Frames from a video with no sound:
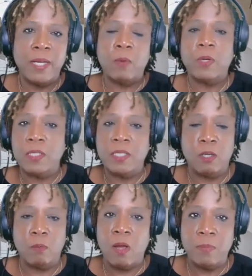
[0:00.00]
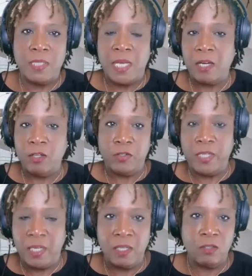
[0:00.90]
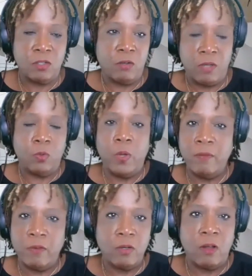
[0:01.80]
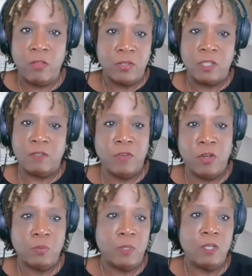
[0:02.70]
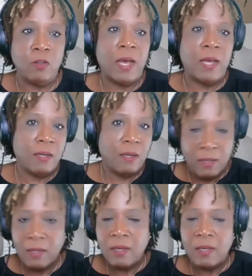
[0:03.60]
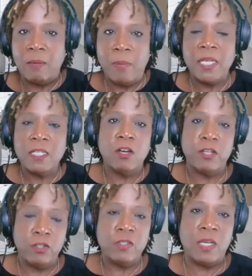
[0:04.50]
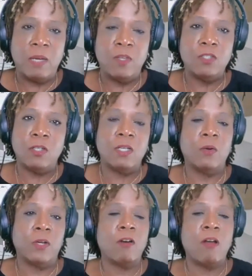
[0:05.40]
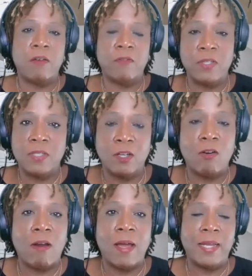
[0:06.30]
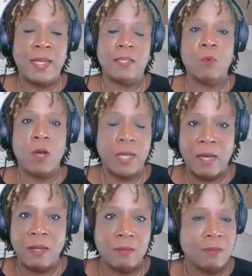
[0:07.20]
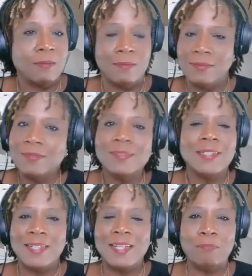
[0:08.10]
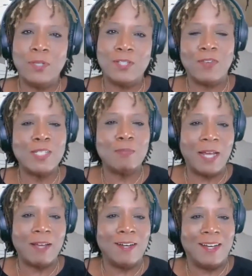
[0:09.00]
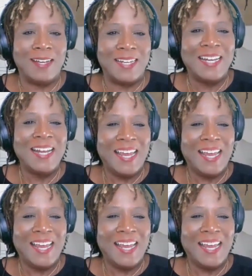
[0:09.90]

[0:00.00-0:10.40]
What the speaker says: You might not want to tell your mom and dad or your kids or whoever, all those other folks, but you got an Amanda on your team that you can go in her office and cry and then walk out and put your face back on.